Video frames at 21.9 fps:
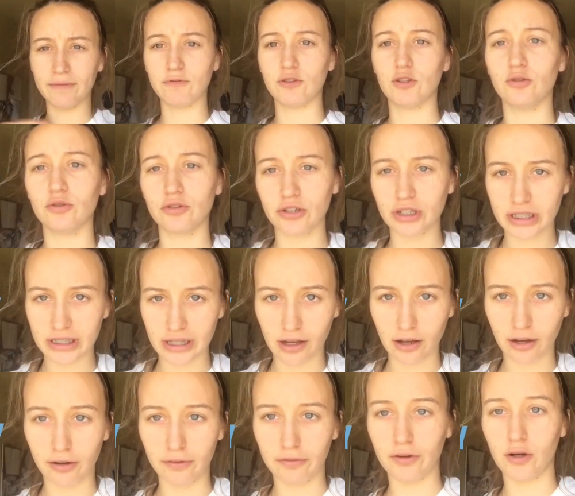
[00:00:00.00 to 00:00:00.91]

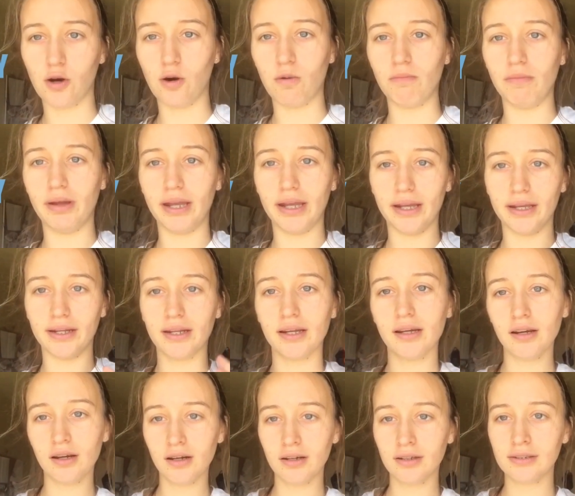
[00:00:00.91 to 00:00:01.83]
do-it-yourself, homemade,
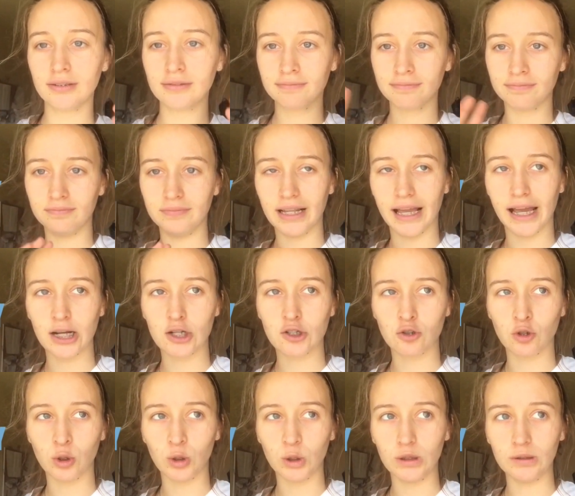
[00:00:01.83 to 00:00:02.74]

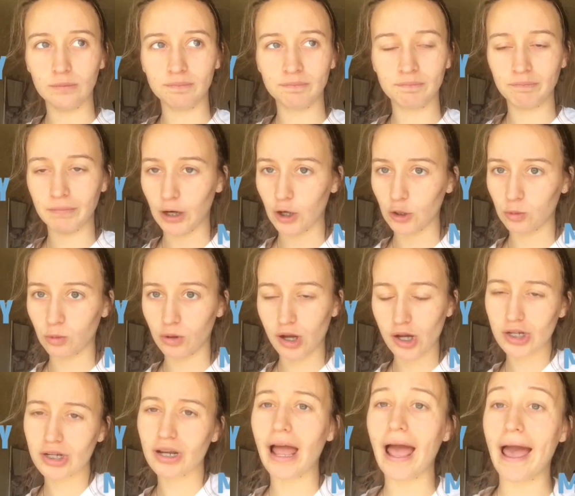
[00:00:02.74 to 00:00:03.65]
natural
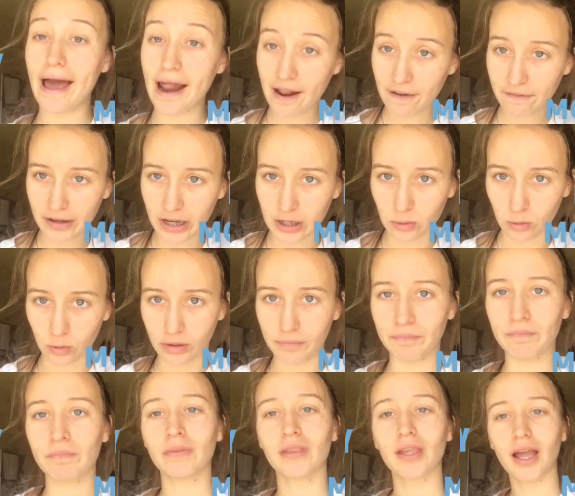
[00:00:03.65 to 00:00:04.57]
mouthwash, and I found
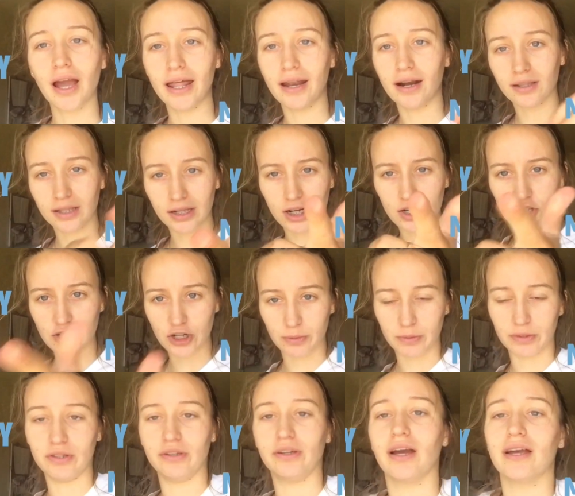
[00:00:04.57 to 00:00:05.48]
one. And I thought I'd share
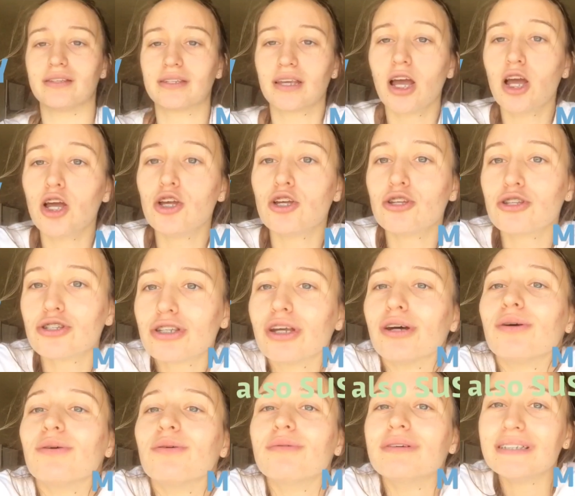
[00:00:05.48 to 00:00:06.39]
it with you guys.
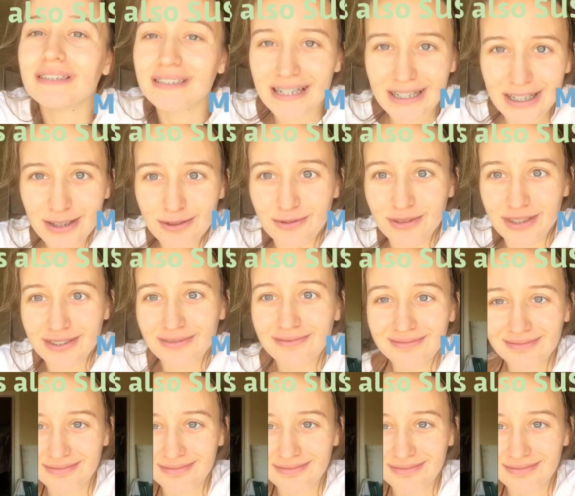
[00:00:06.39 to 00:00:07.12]
So stay tuned.